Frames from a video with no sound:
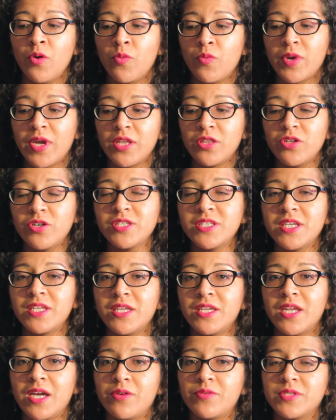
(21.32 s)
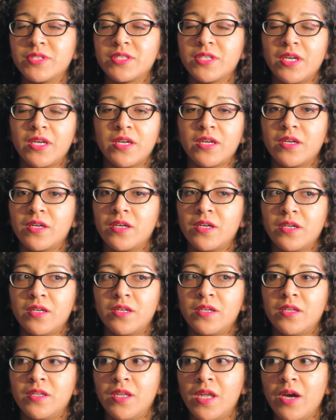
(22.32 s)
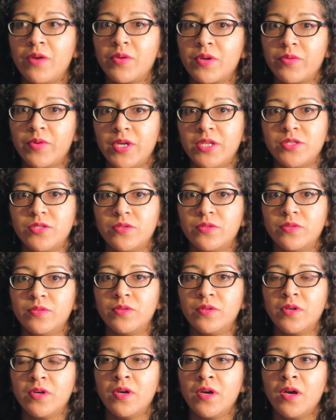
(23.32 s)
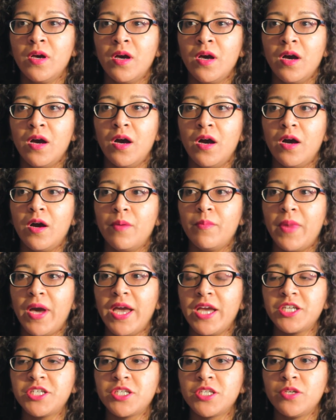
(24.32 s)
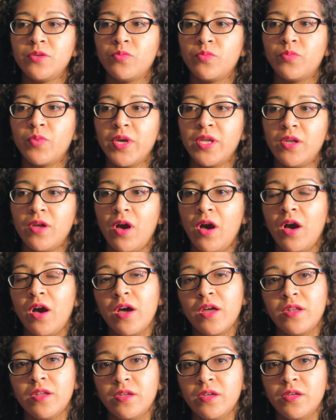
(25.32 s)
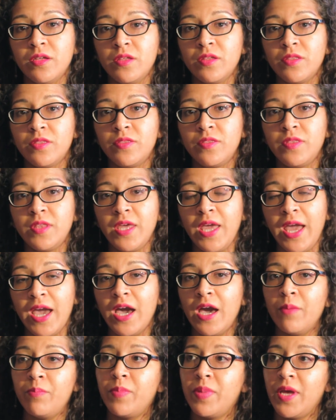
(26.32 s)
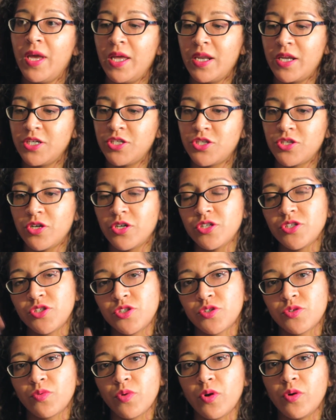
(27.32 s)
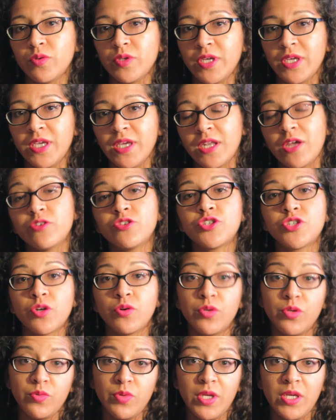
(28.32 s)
When I looked at it, I was like, now what do I do? Um, I actually went on the app and I started scrolling, and I'll show you